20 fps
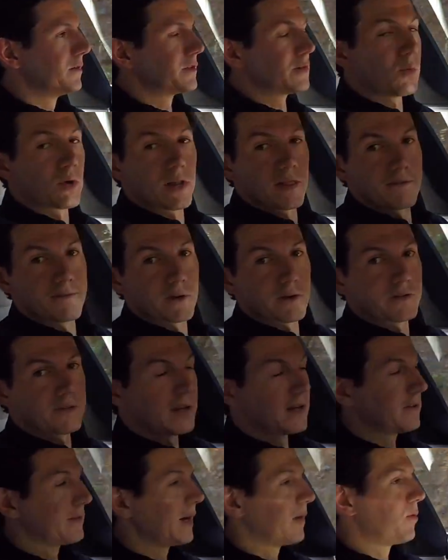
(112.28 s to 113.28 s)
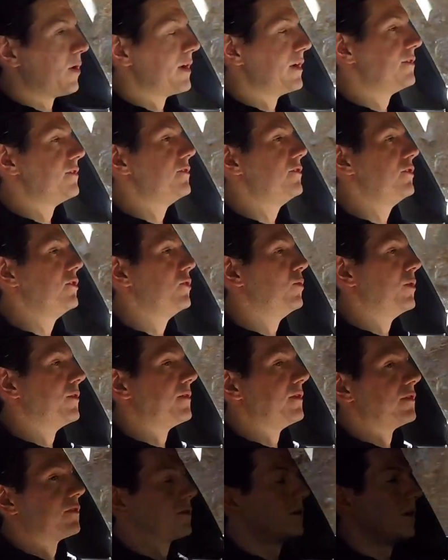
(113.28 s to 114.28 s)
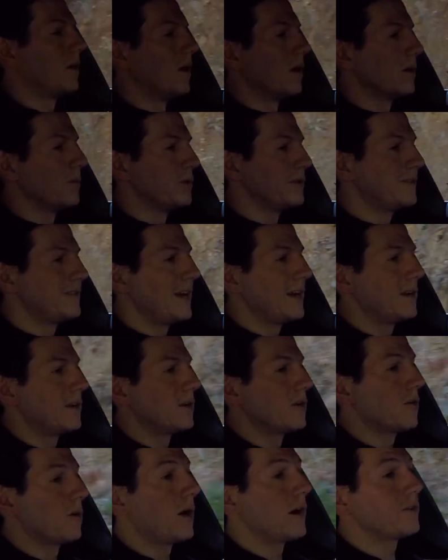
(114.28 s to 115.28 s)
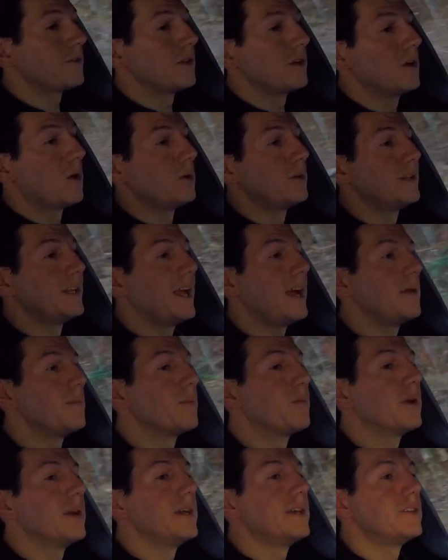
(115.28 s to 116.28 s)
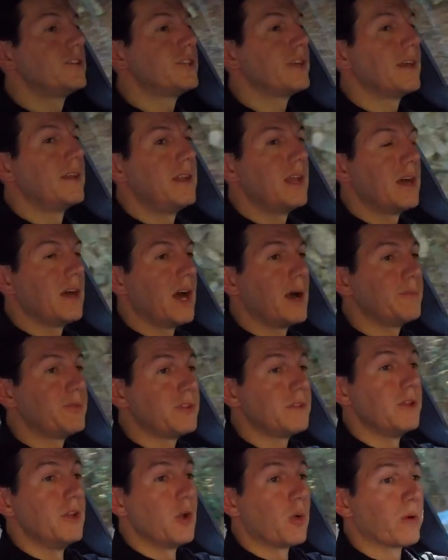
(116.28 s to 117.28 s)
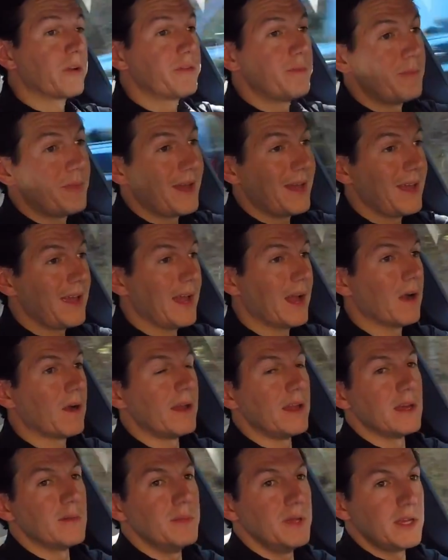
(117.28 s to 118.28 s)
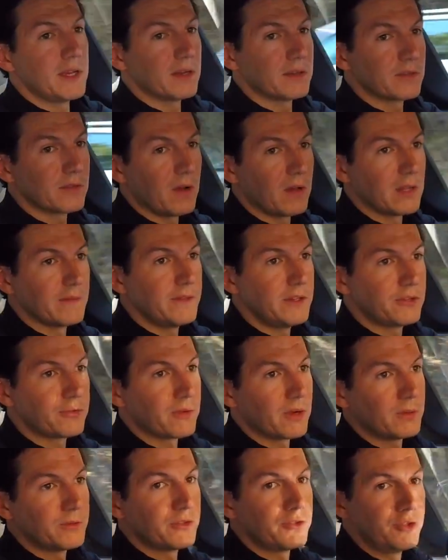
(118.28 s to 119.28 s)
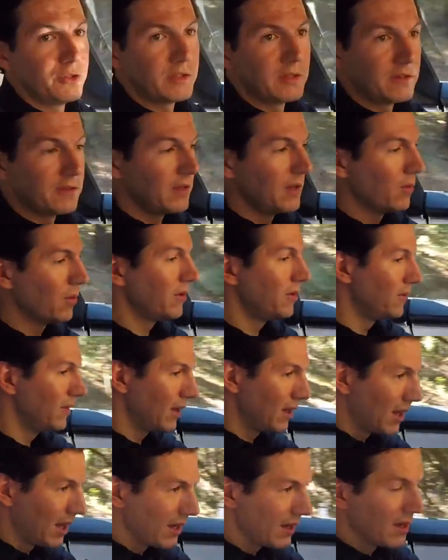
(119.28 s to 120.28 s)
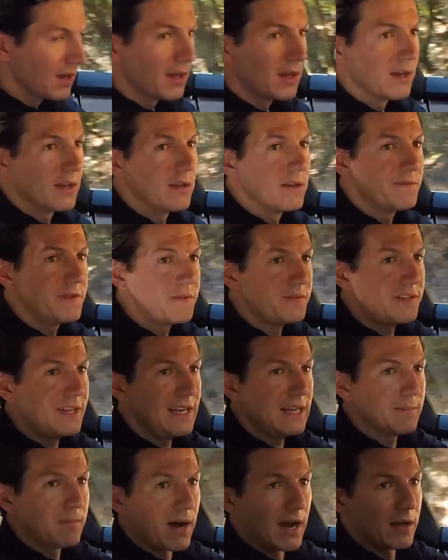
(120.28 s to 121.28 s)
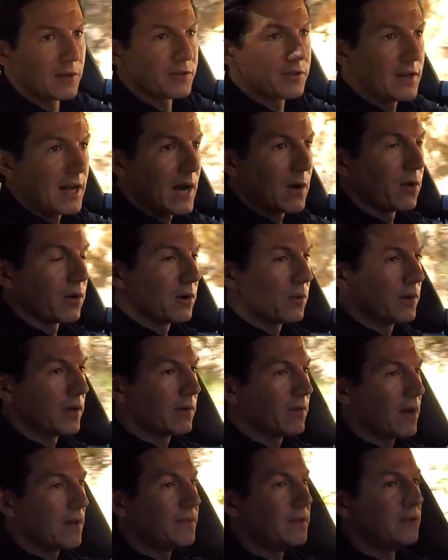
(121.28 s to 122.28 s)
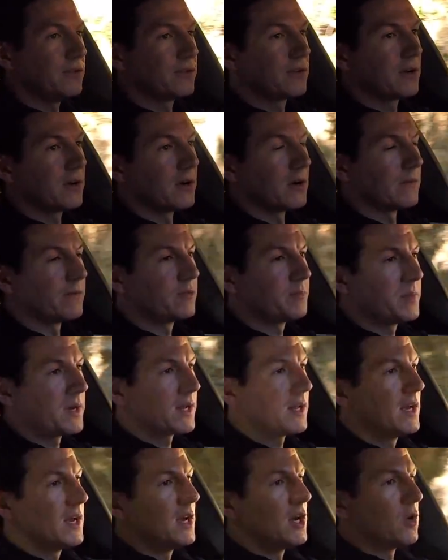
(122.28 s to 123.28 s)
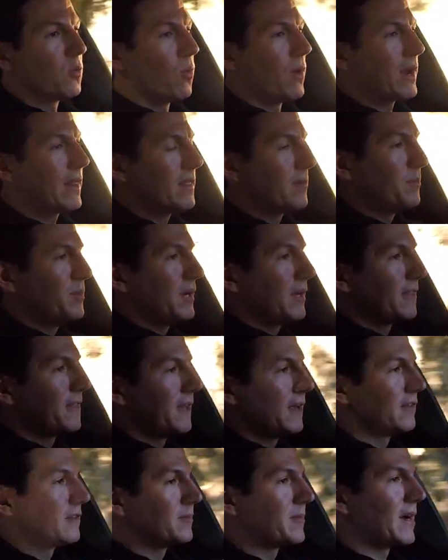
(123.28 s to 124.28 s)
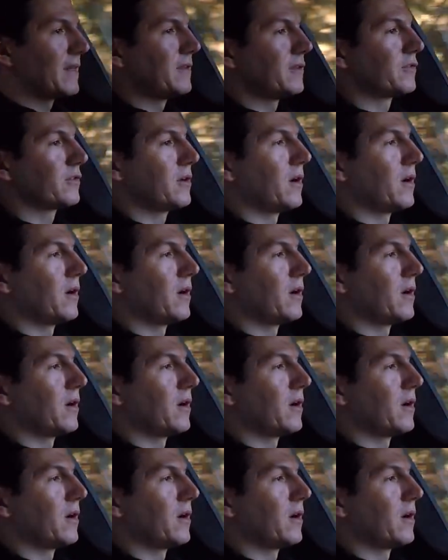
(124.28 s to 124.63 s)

So one of the first things I wanted to do with this car was take it across the Golden Gate Bridge and up to the North Bay area, because all of these roads, as you can see, we're doing like 15 miles an hour going around these curves. But one of the big things about this